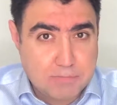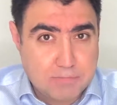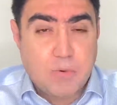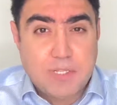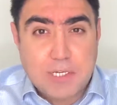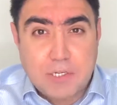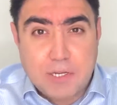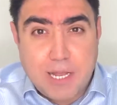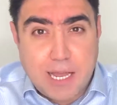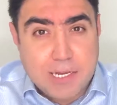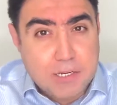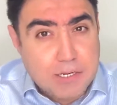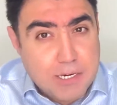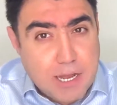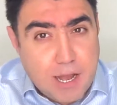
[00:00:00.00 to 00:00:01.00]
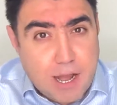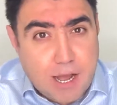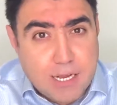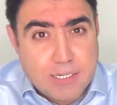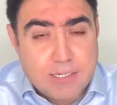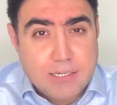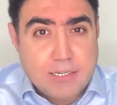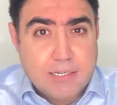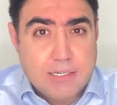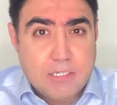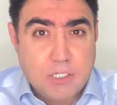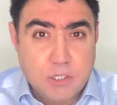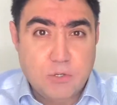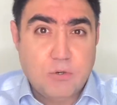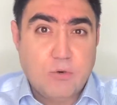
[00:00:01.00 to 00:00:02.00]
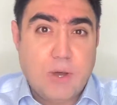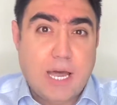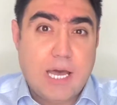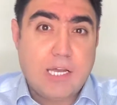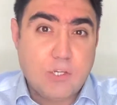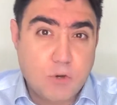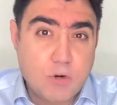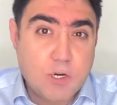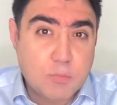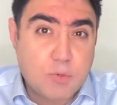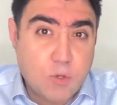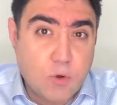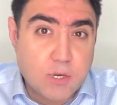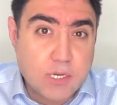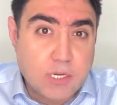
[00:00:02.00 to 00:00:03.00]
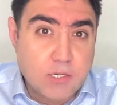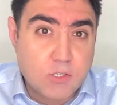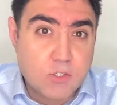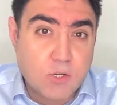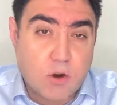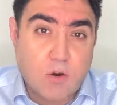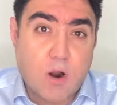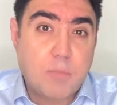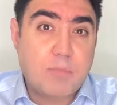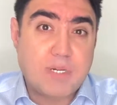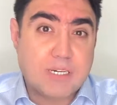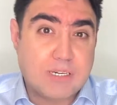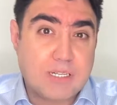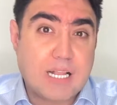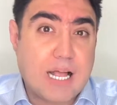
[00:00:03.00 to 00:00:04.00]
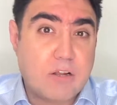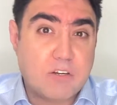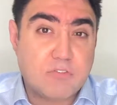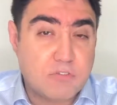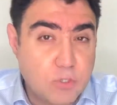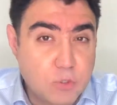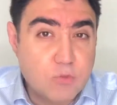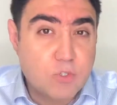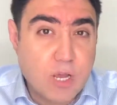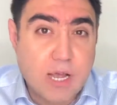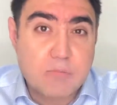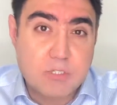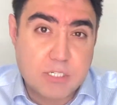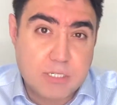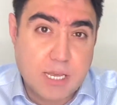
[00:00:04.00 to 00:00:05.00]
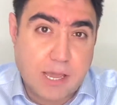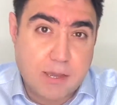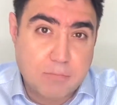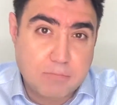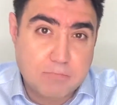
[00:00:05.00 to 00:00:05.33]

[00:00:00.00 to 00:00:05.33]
Whether you like it or not, you and your employees are up in the cloud a few times a day.